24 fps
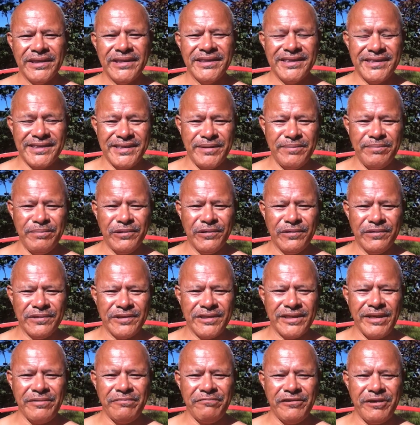
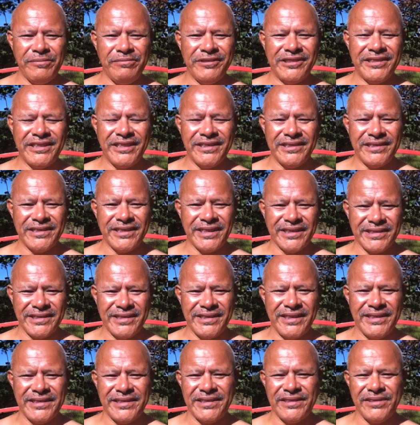symbols that represent
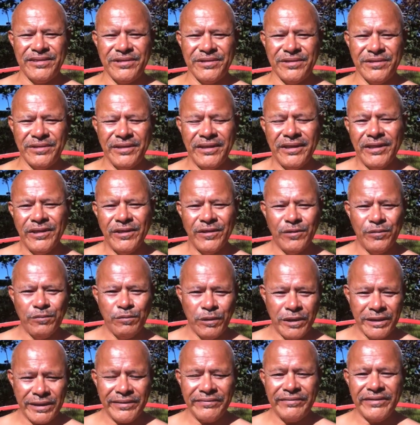success to you, or
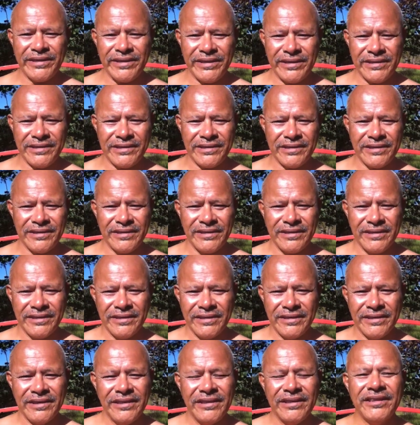whatever it is
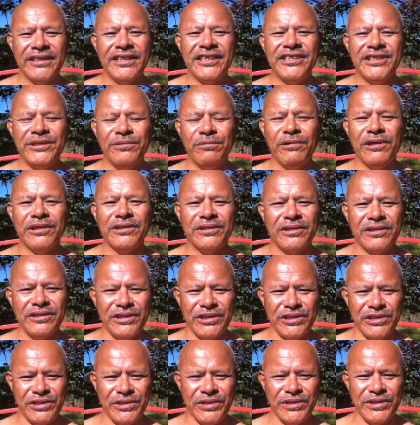that you want on
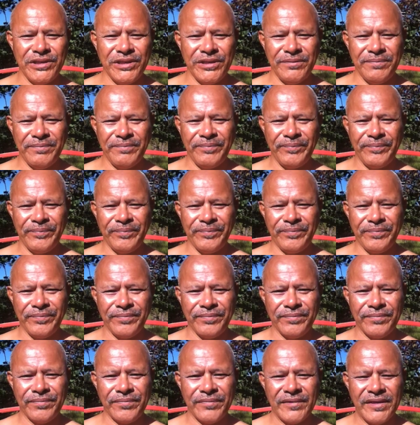your journey.
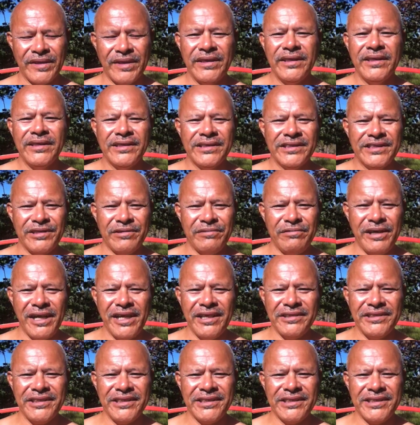
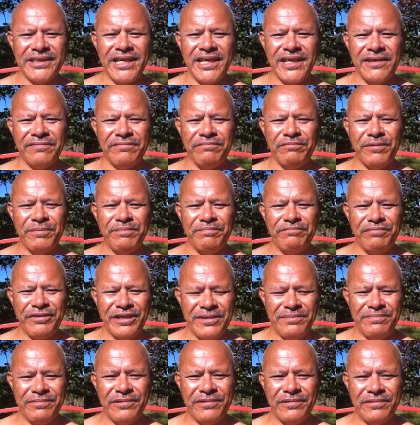Surround yourself with
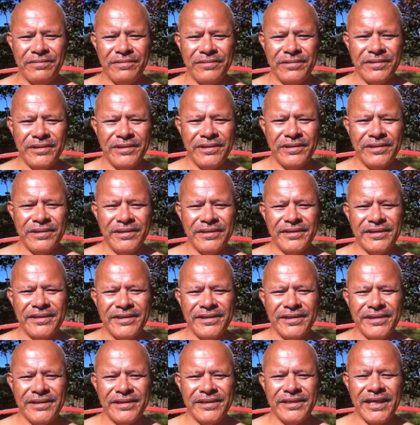people
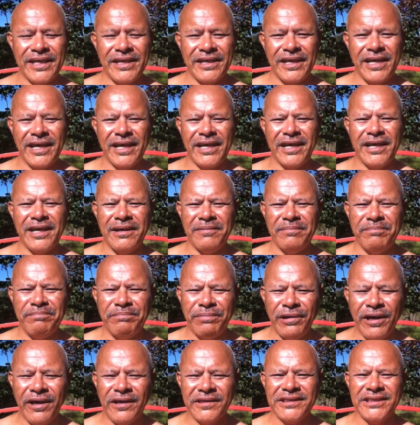that are
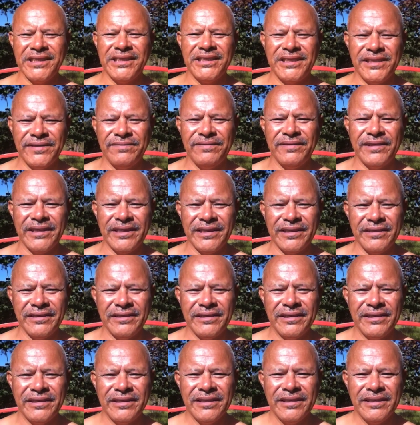positively
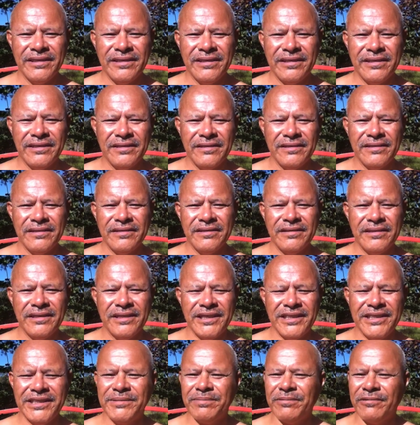
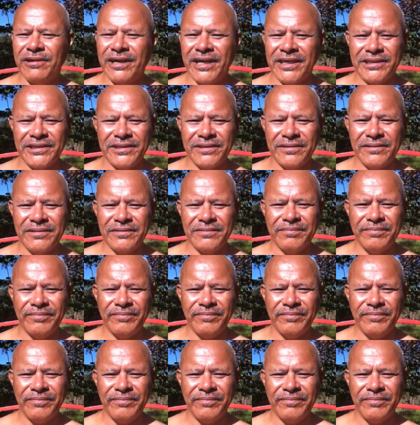inspirational,